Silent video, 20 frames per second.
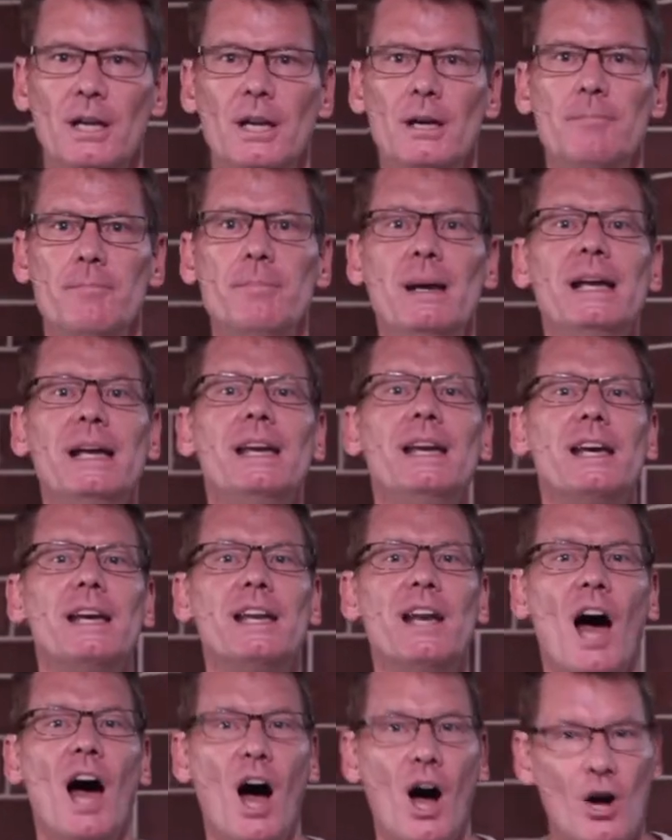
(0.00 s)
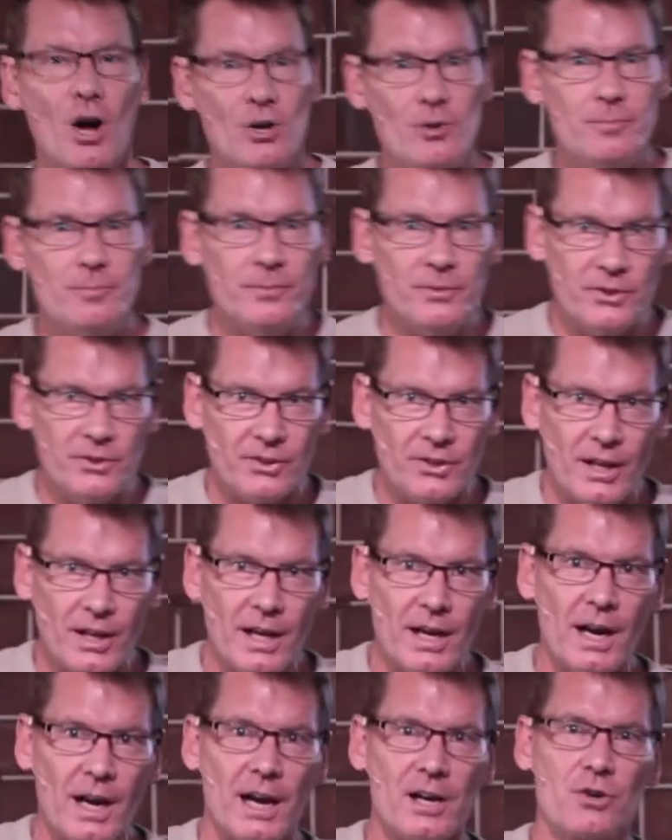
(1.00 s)
meeting in homes
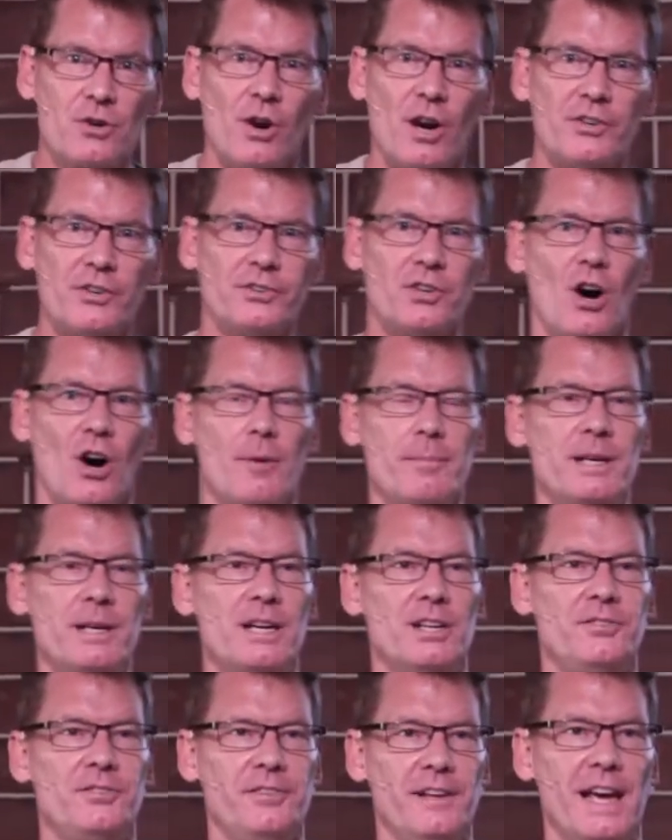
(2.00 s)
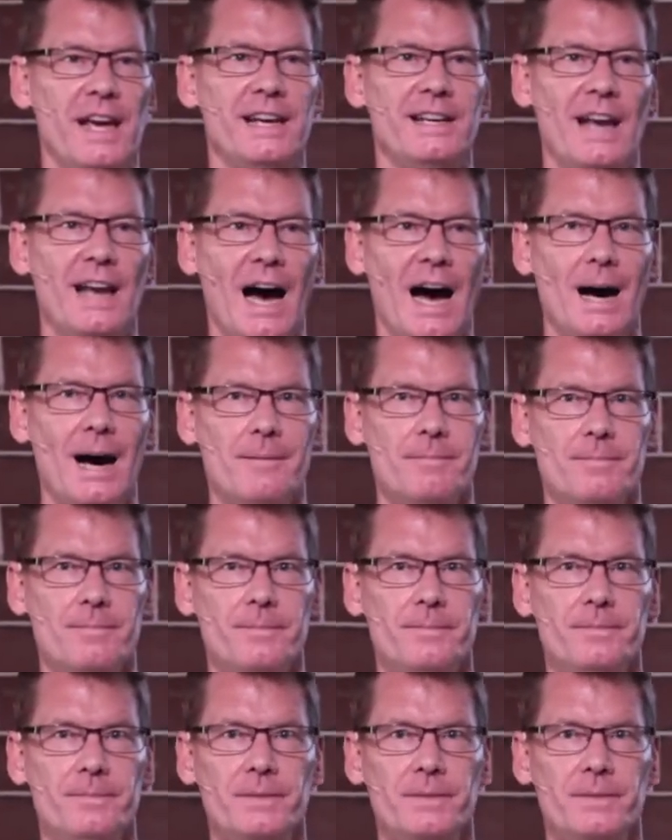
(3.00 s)
across communist Vietnam.